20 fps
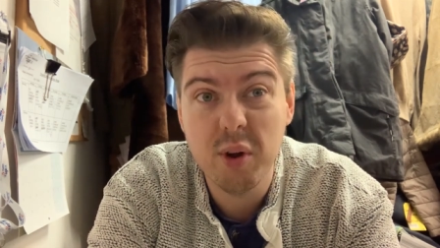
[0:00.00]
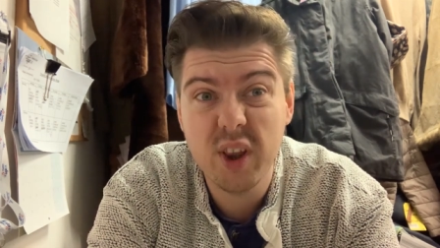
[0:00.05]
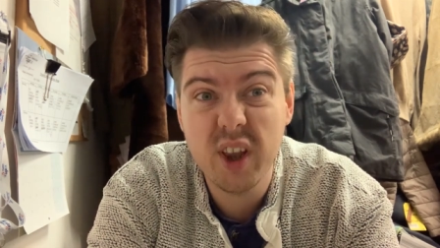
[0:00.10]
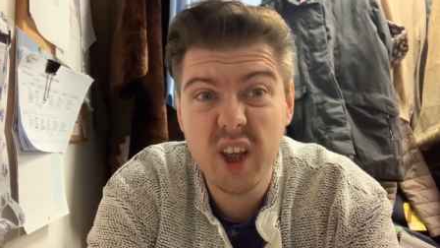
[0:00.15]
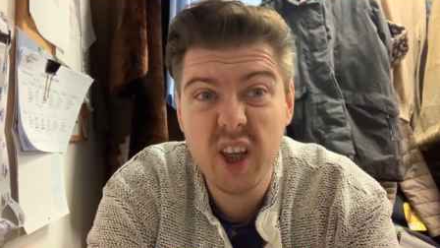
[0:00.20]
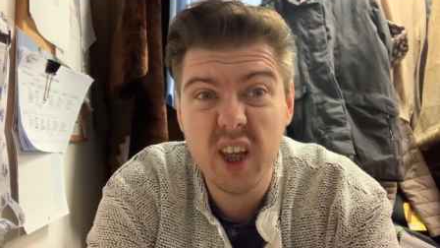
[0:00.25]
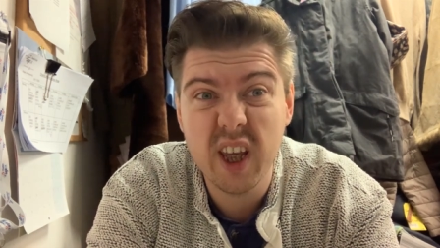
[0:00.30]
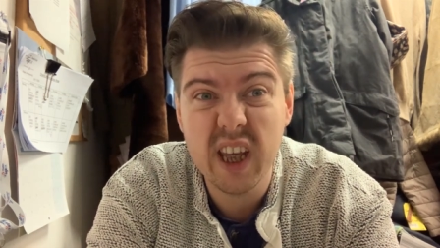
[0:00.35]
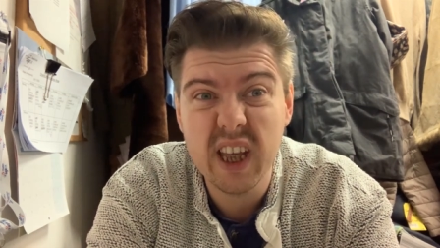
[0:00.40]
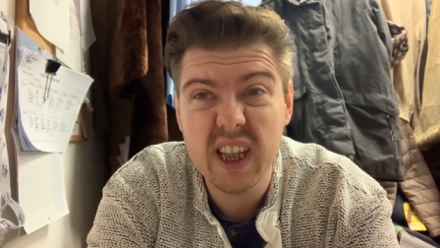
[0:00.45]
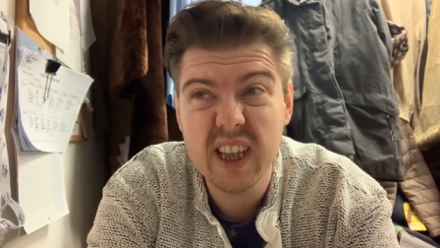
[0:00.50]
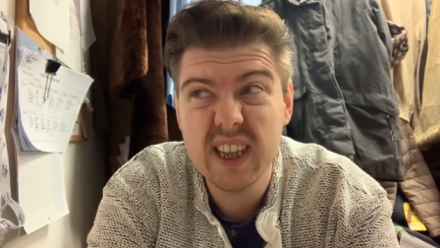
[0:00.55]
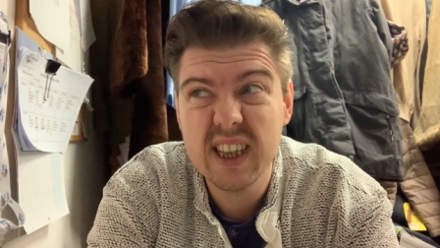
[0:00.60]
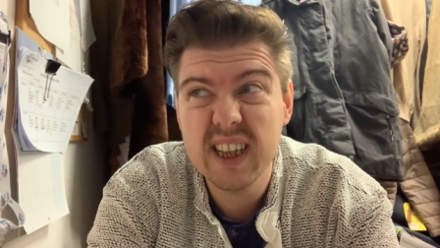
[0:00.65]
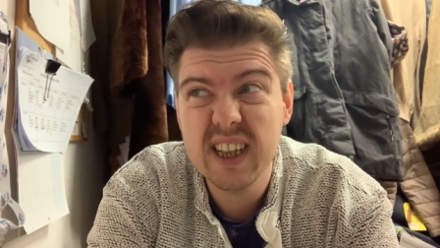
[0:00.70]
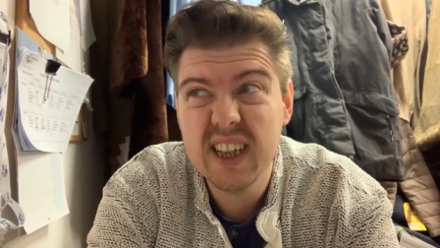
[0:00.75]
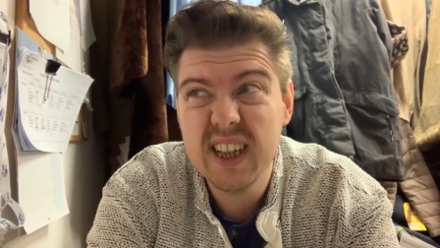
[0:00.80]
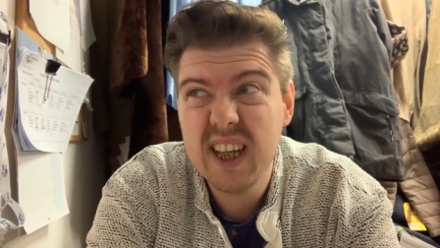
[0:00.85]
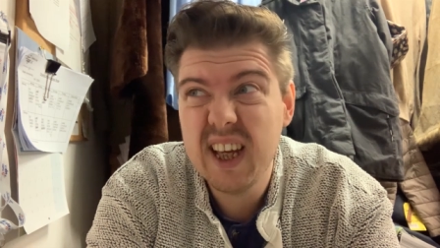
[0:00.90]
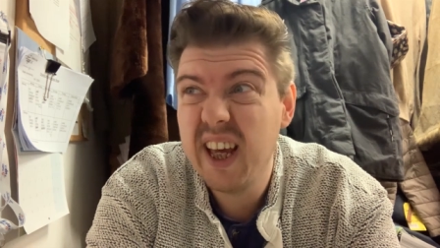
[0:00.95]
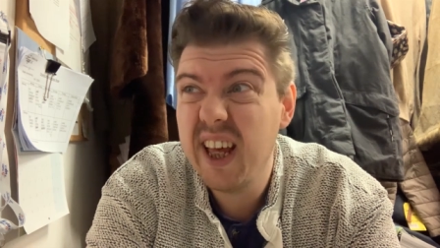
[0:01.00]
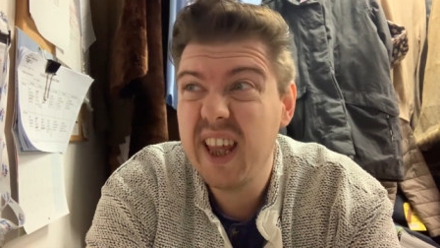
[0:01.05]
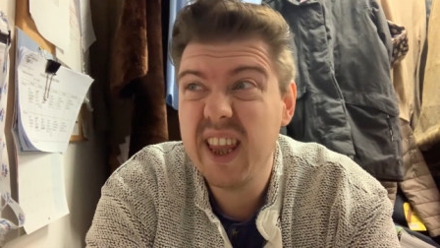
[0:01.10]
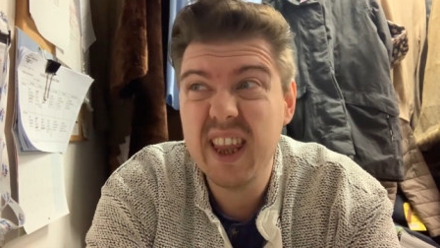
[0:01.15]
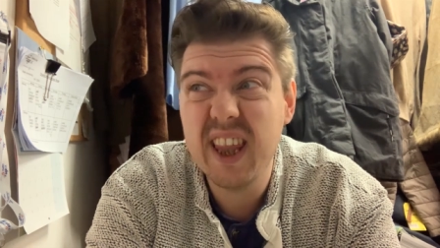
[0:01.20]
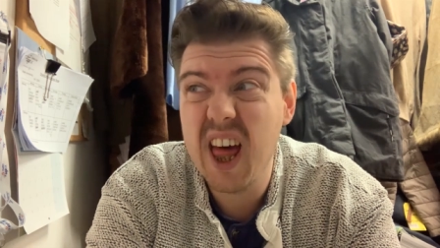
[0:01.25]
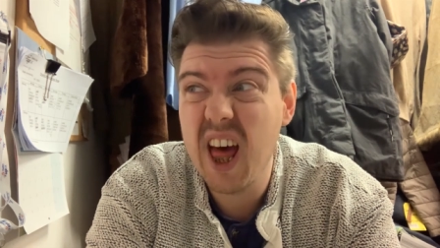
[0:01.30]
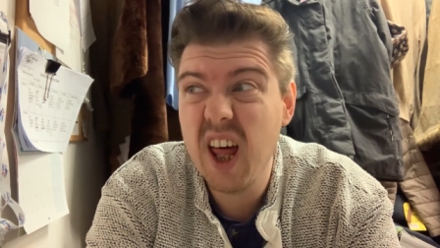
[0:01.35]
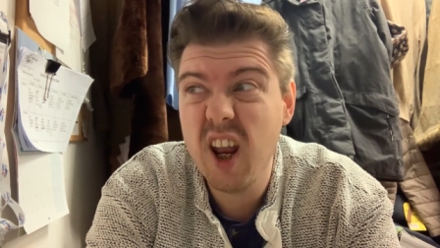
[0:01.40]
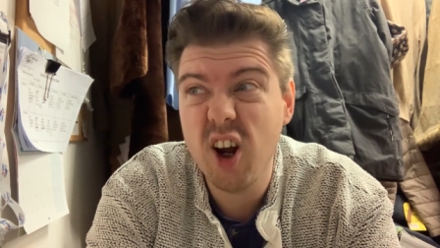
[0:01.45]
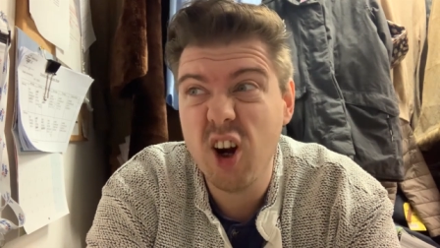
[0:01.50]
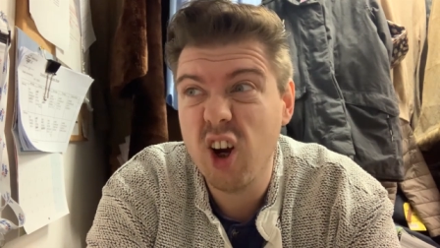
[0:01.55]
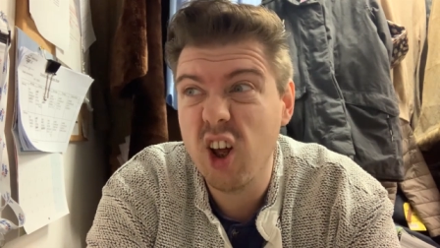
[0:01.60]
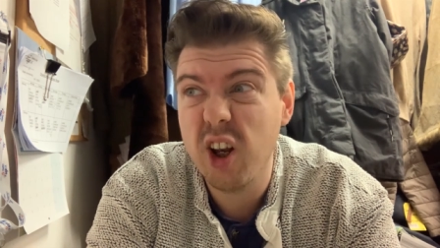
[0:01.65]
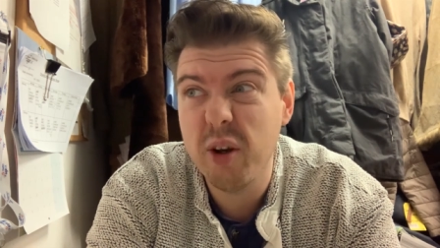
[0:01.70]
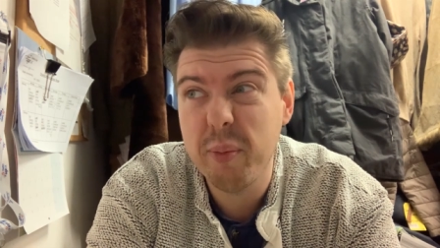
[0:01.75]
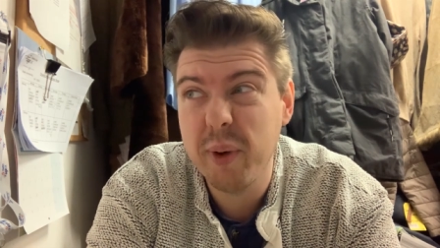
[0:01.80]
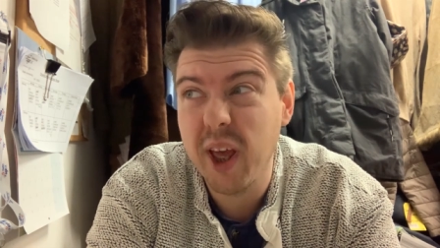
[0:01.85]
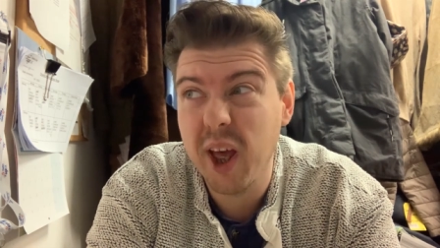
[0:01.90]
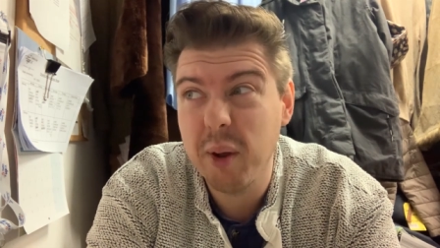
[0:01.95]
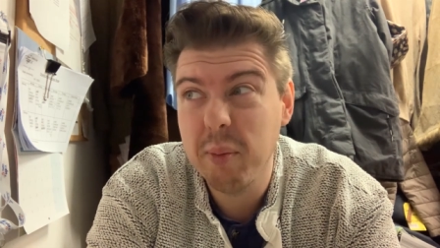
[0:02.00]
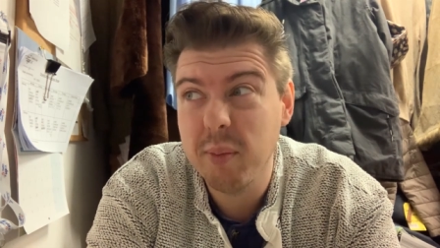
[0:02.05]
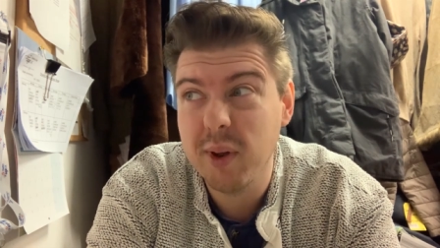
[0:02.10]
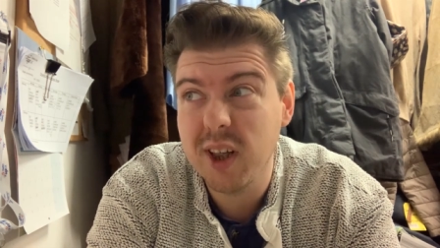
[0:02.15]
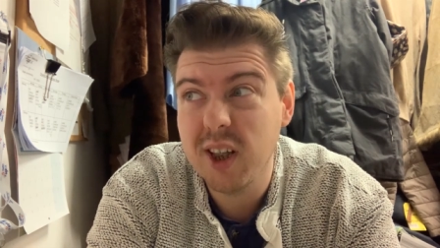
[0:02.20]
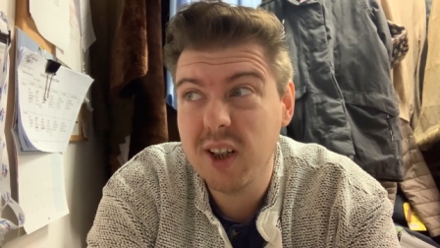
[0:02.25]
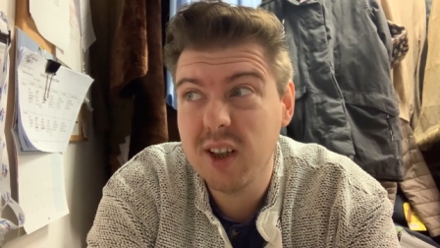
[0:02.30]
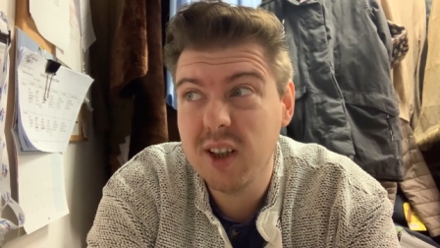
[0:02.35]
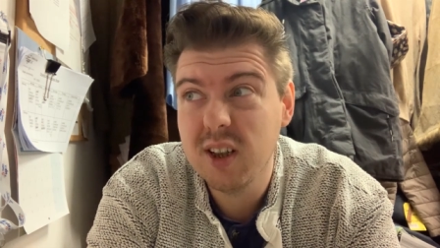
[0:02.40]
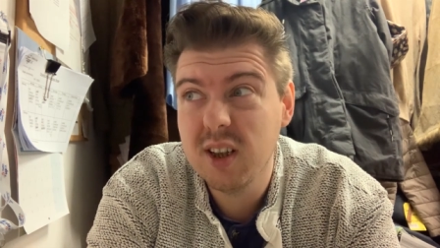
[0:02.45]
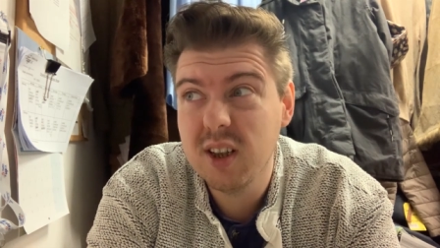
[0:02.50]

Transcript: who I think it is, they're not going to be happy.